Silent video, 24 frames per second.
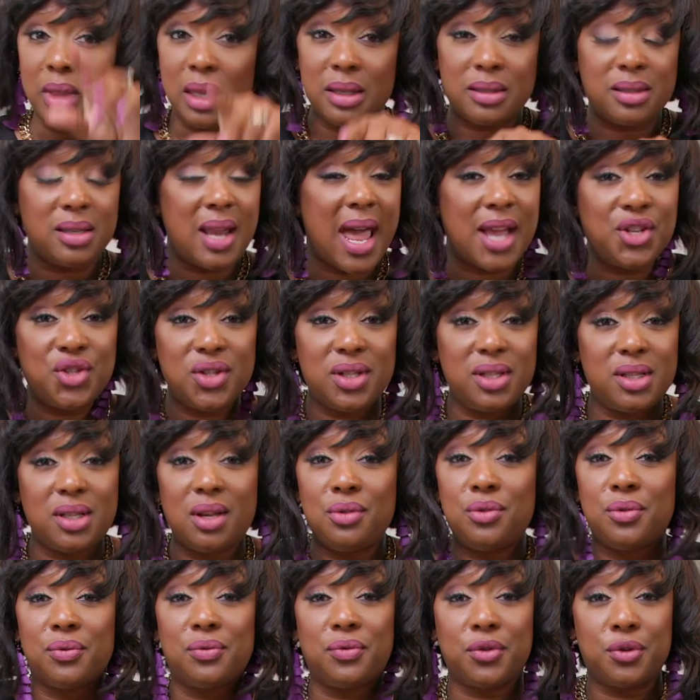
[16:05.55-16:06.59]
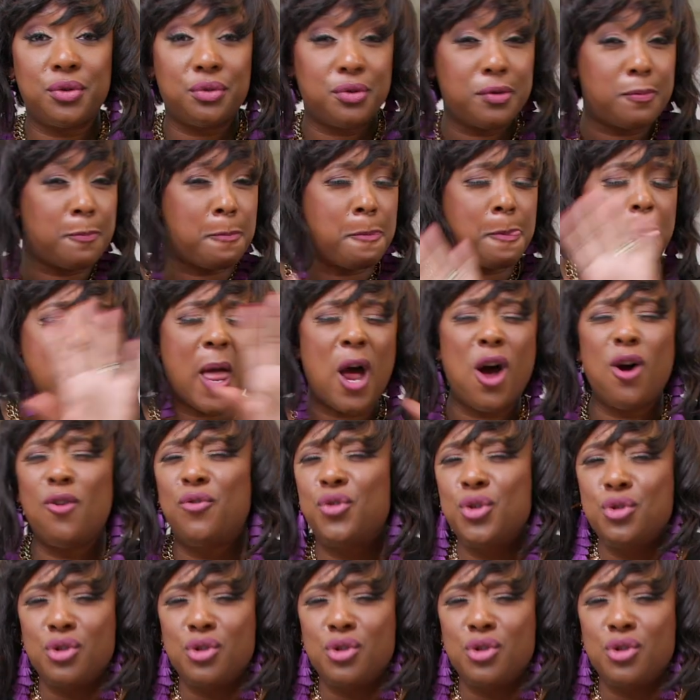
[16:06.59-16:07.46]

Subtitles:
It's not just Southern food. All